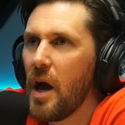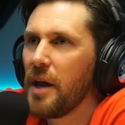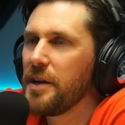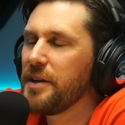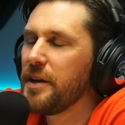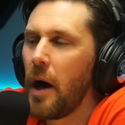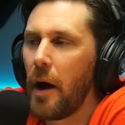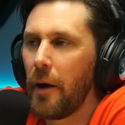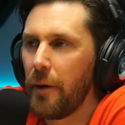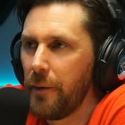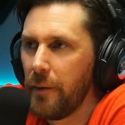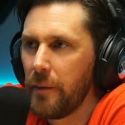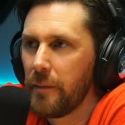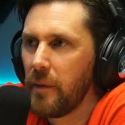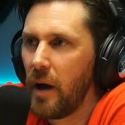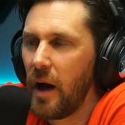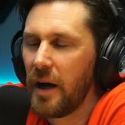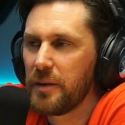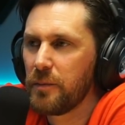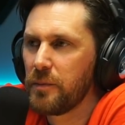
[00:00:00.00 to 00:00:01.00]
No,
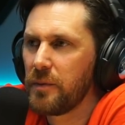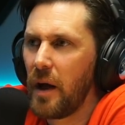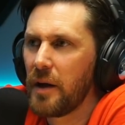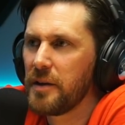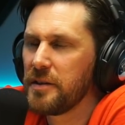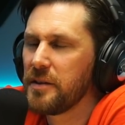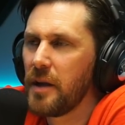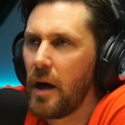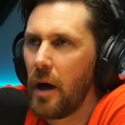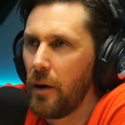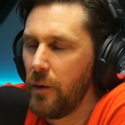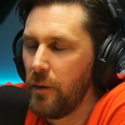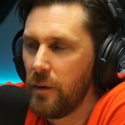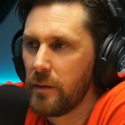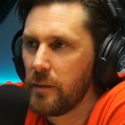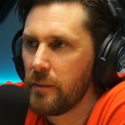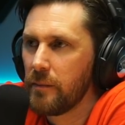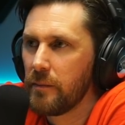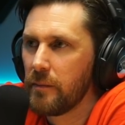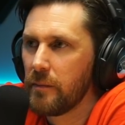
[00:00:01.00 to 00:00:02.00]
I, I no.
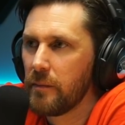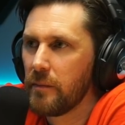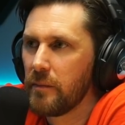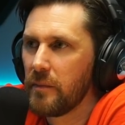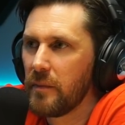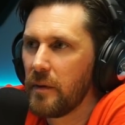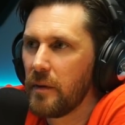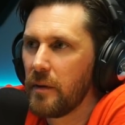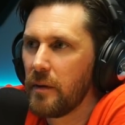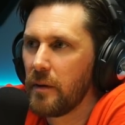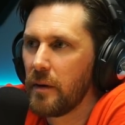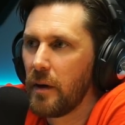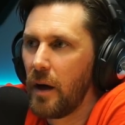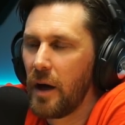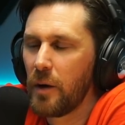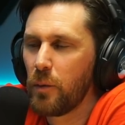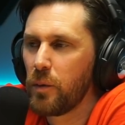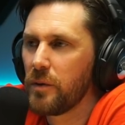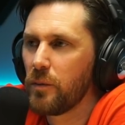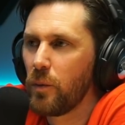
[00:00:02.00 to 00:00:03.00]

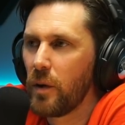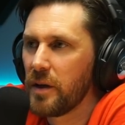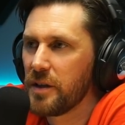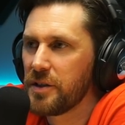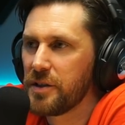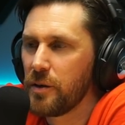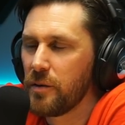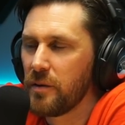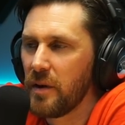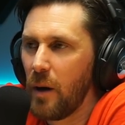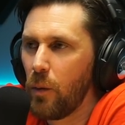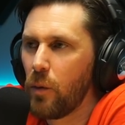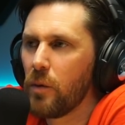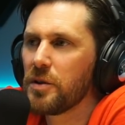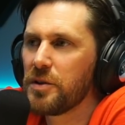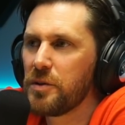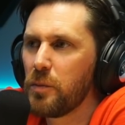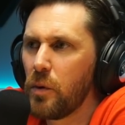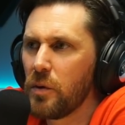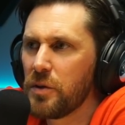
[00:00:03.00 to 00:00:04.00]
I wouldn't want to do that.
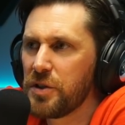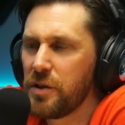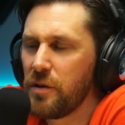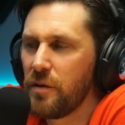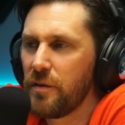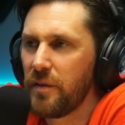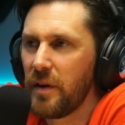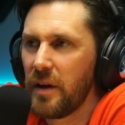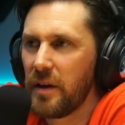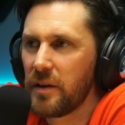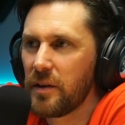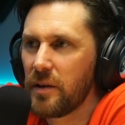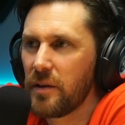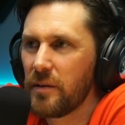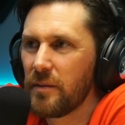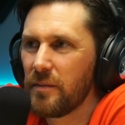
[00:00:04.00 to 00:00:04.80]
What What do you think?